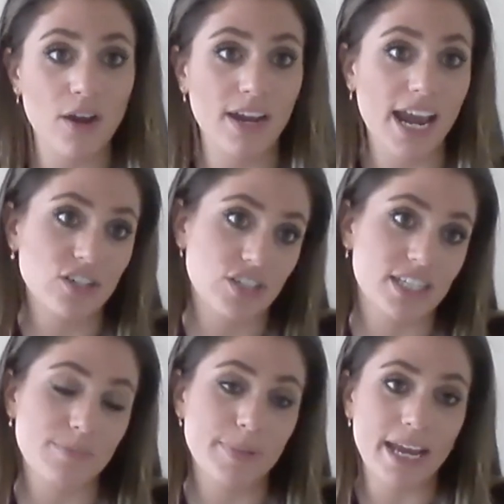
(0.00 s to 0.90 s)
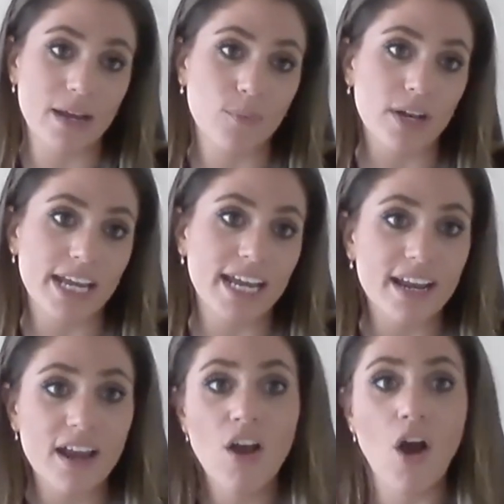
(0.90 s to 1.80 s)
going agency
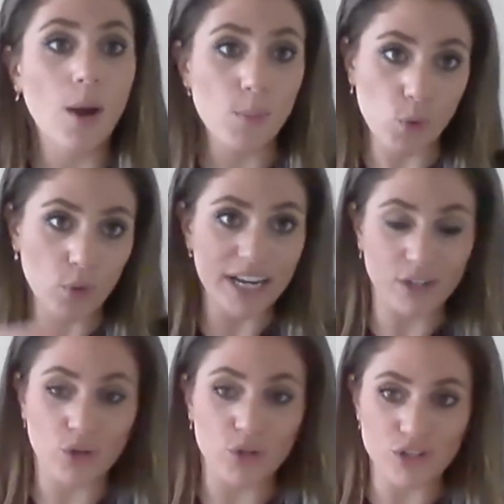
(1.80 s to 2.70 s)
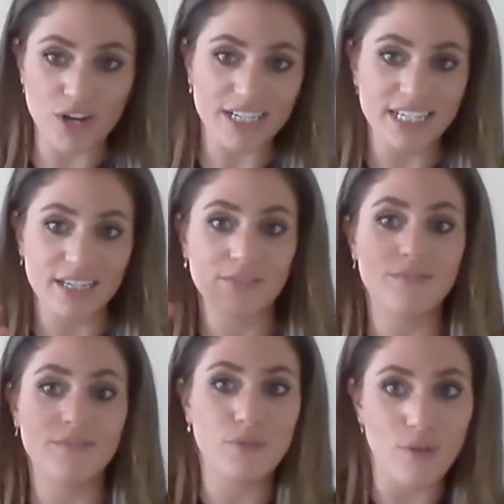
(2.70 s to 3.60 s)
PAYE. I'm not in contracting
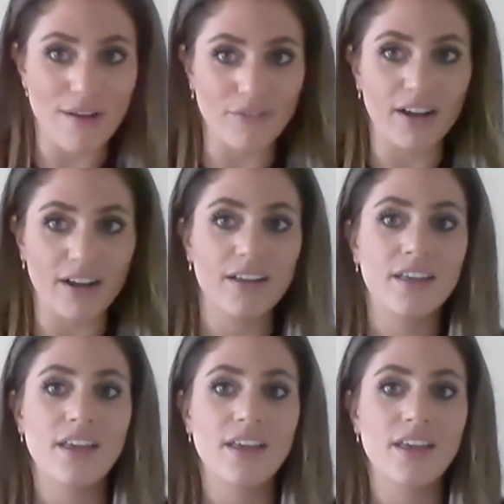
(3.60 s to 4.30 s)
forever.